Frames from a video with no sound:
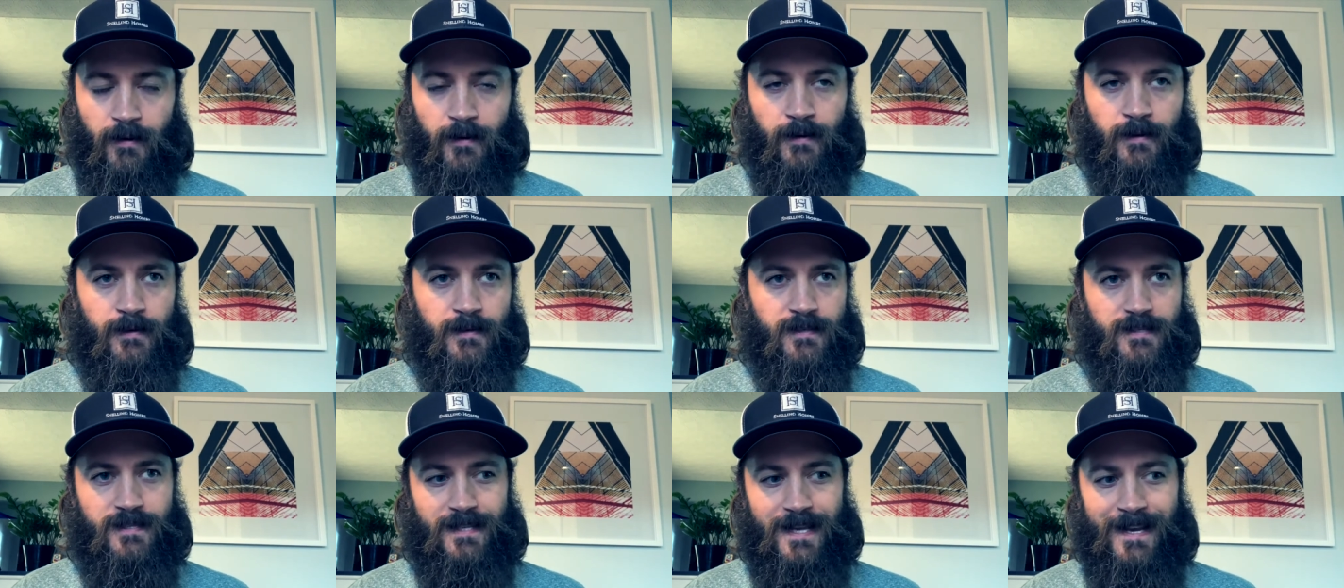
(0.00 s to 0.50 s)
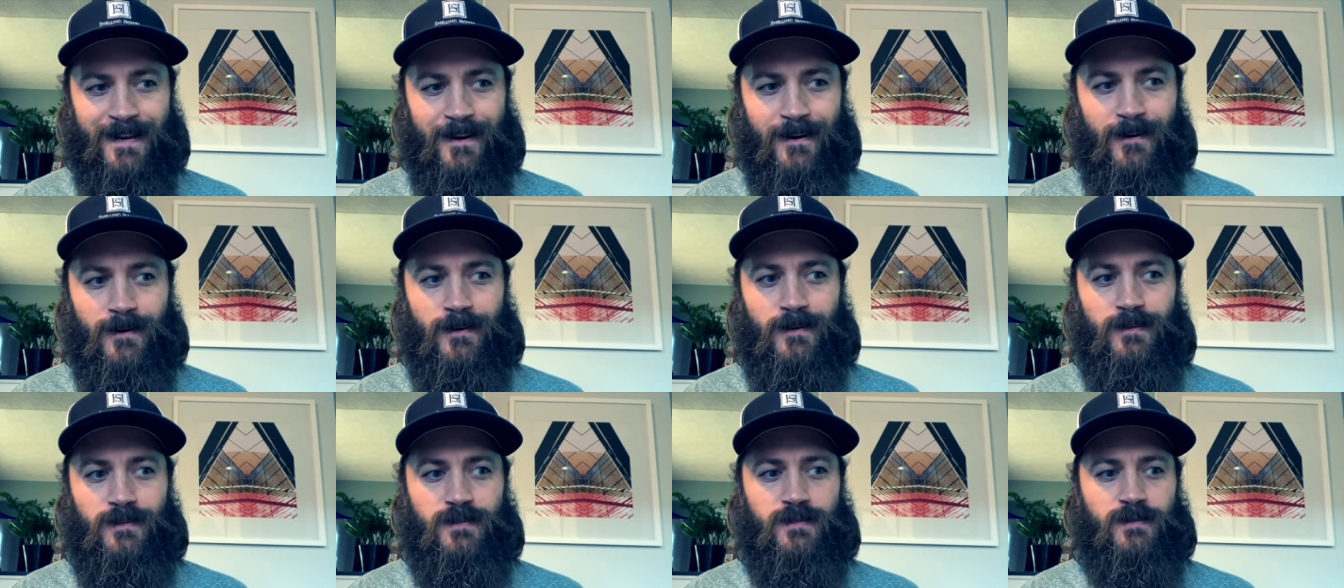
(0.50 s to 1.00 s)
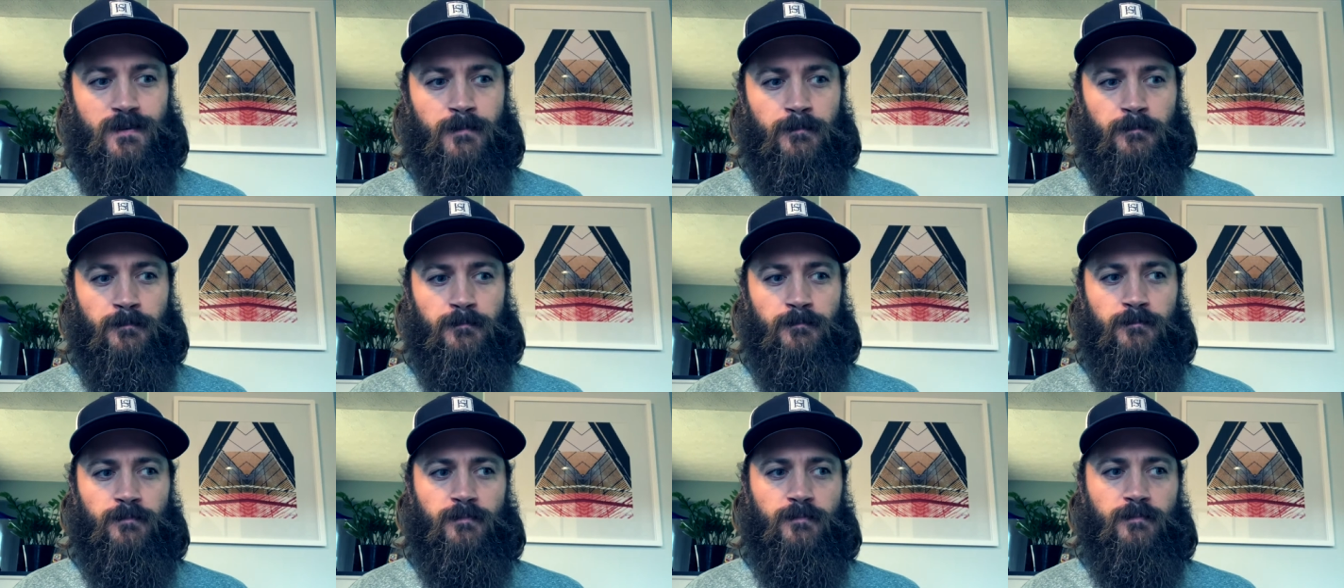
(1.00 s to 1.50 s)
Singers,
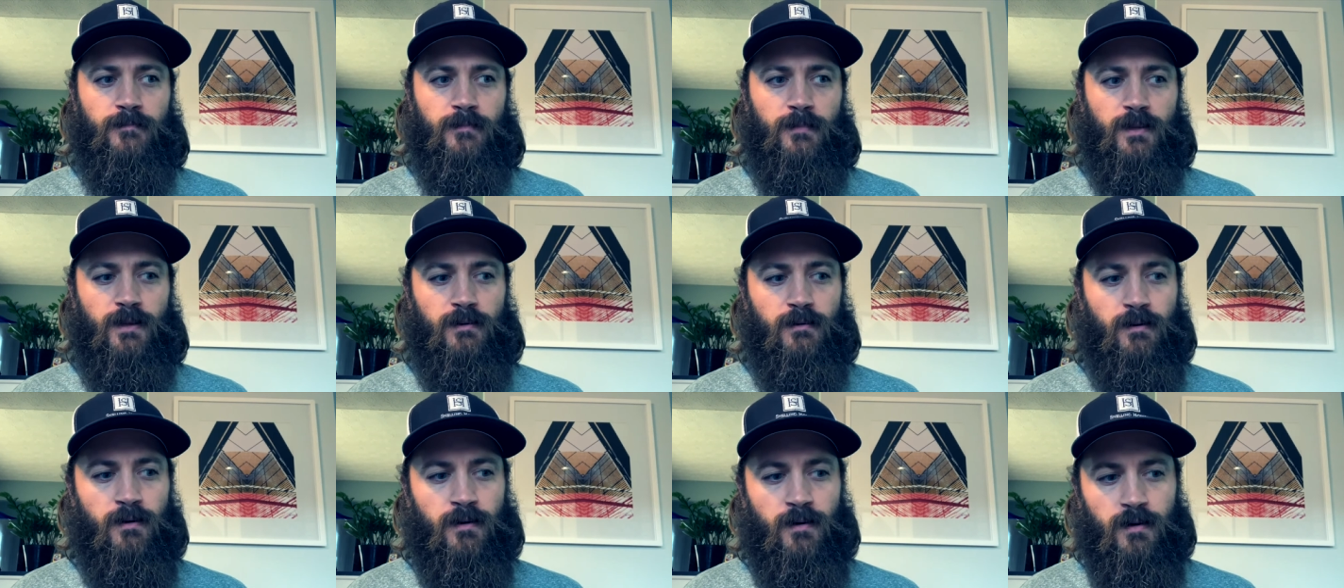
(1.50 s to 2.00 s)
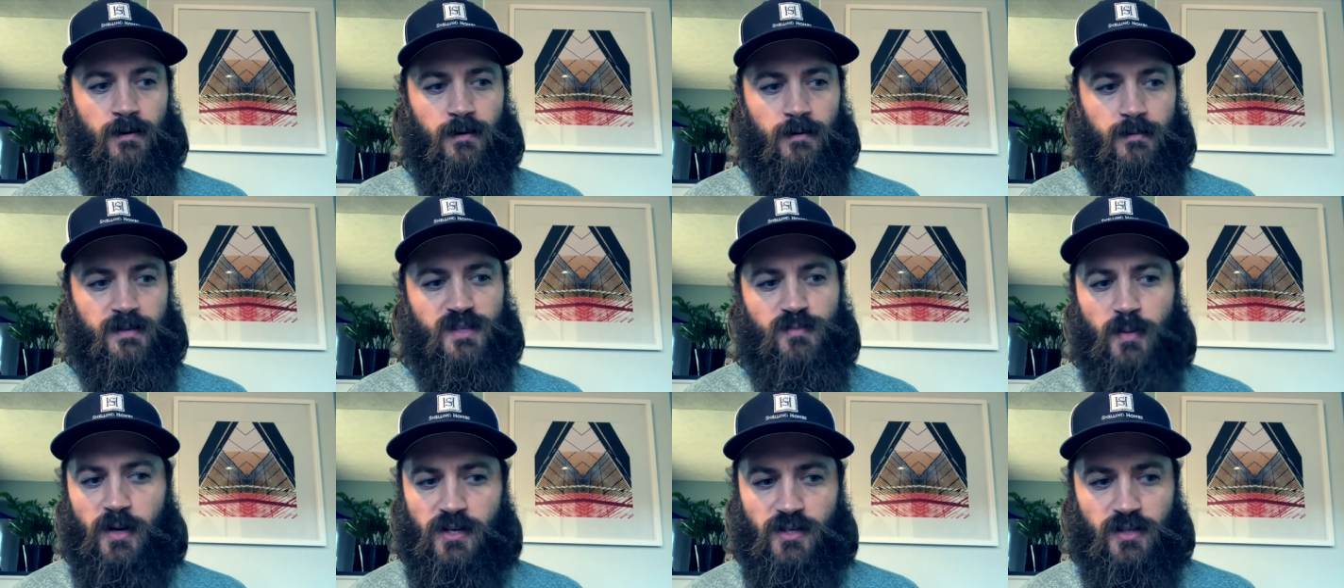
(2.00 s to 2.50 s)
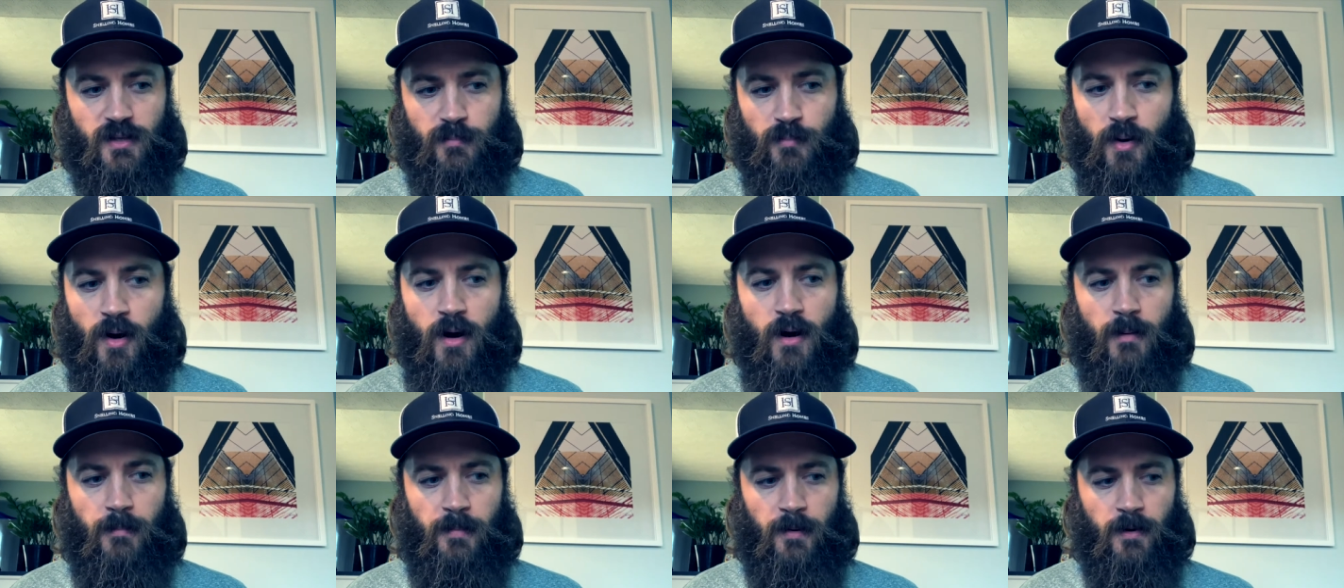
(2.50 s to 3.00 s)
uh, especially
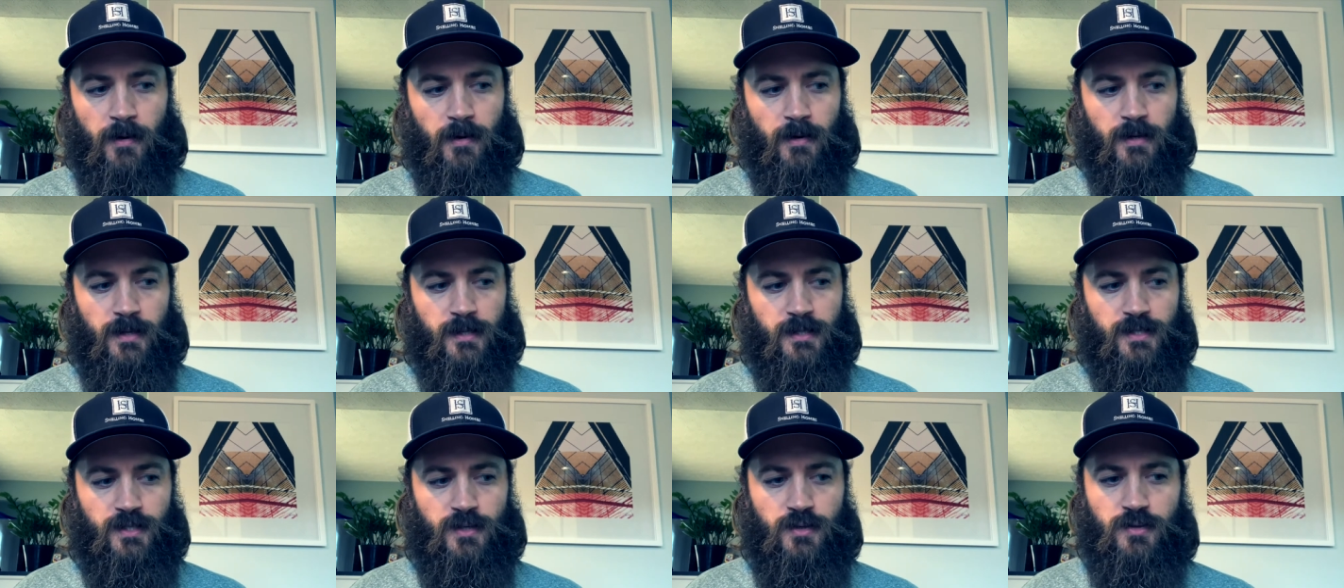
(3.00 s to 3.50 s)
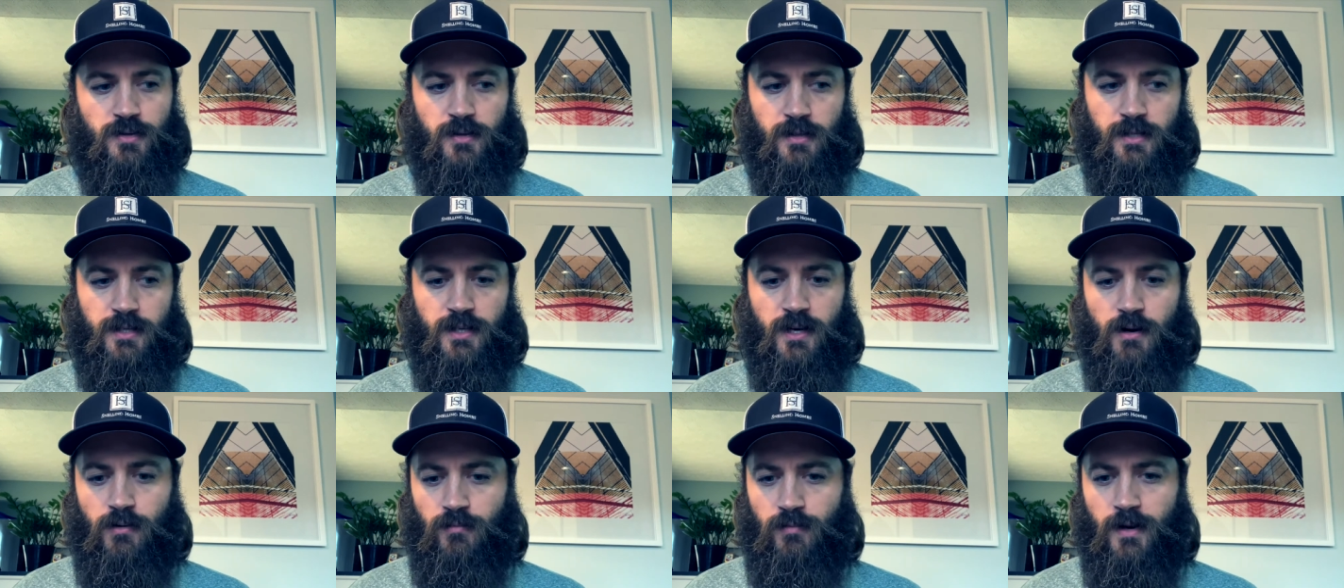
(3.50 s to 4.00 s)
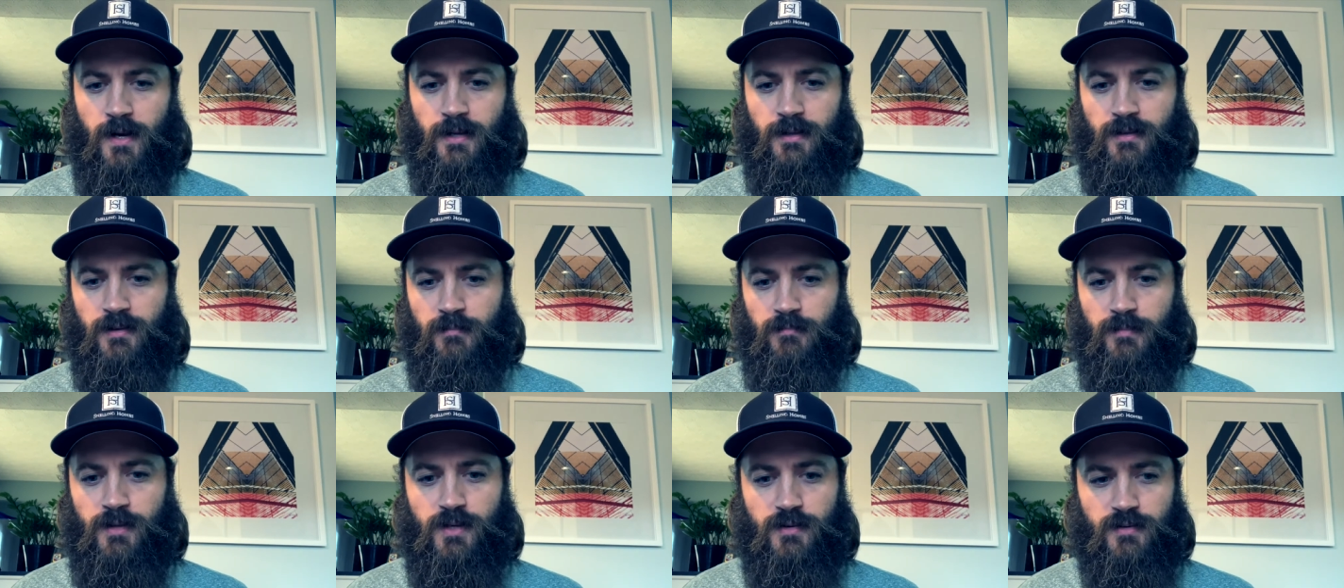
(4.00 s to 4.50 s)
pop artists, usually don't write
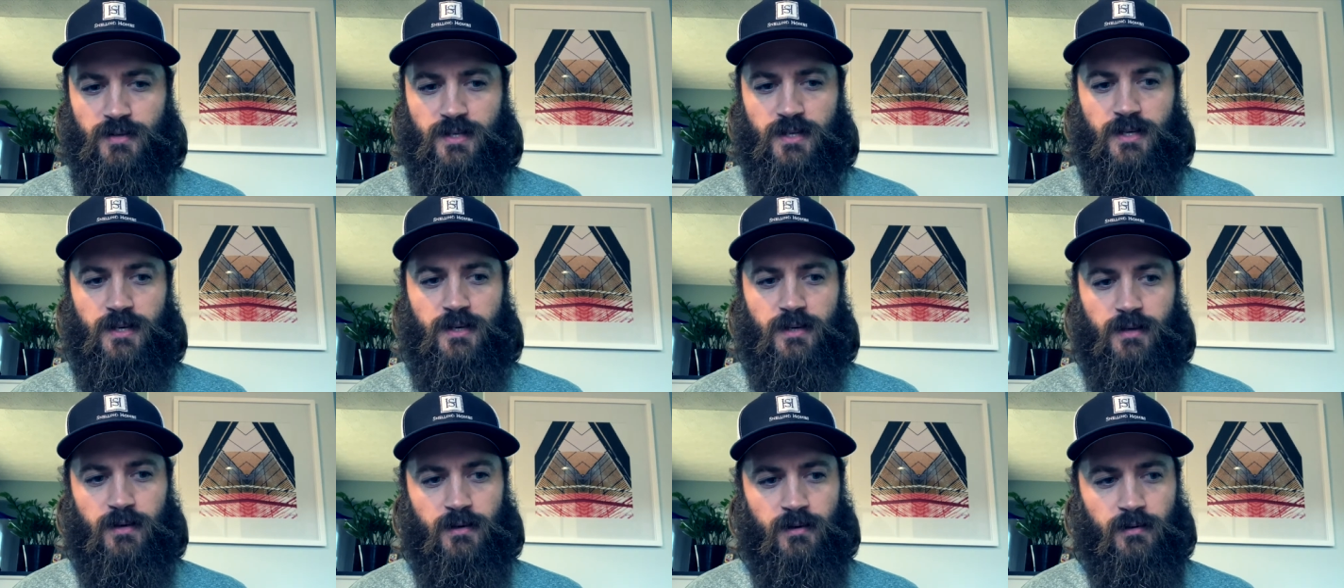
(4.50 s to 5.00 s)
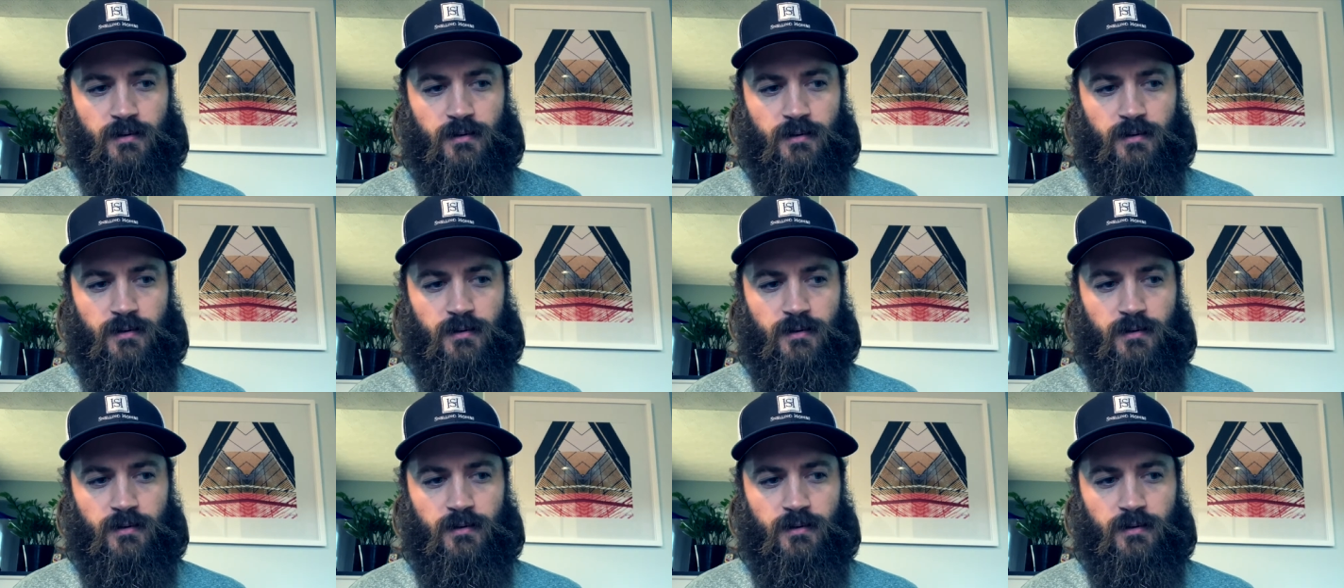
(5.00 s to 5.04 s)
their music.